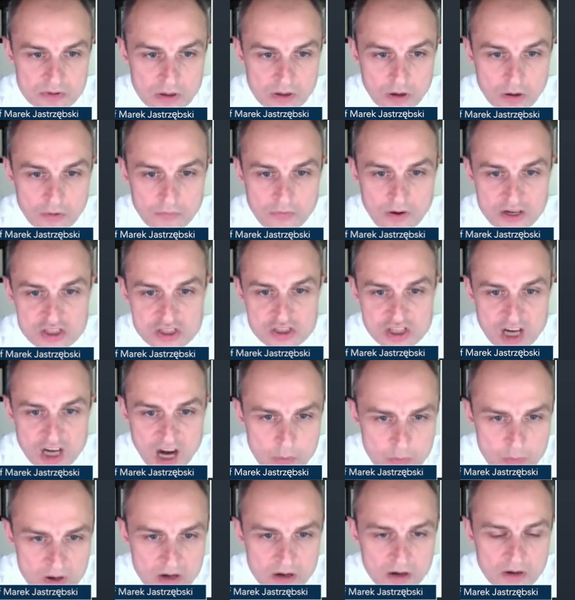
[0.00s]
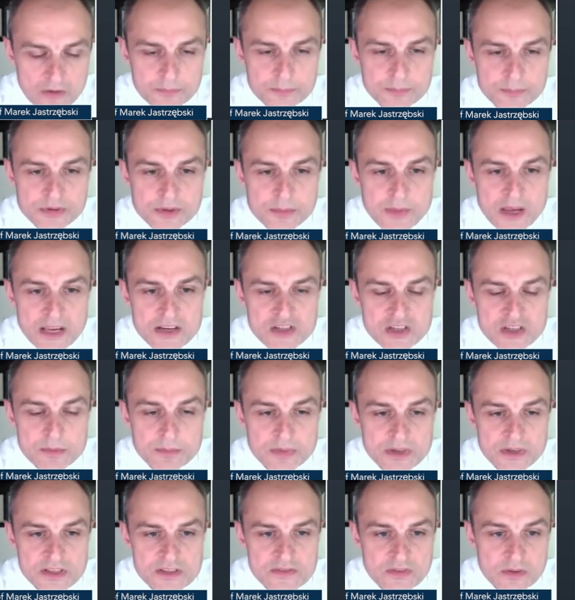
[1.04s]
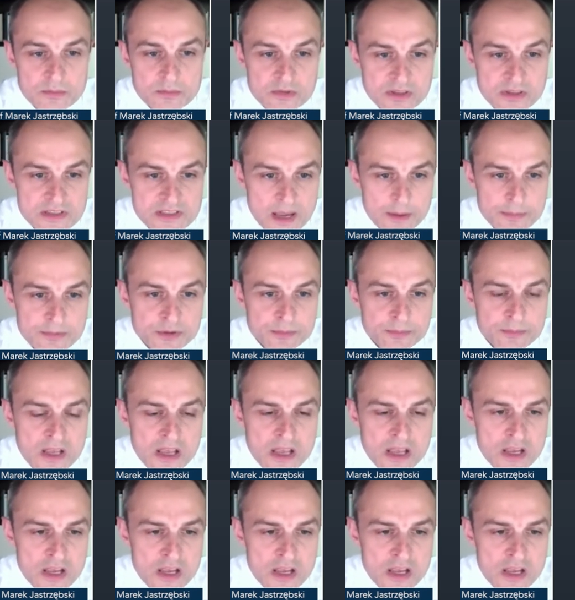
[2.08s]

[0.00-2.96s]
of a shower of premature bits from the septum.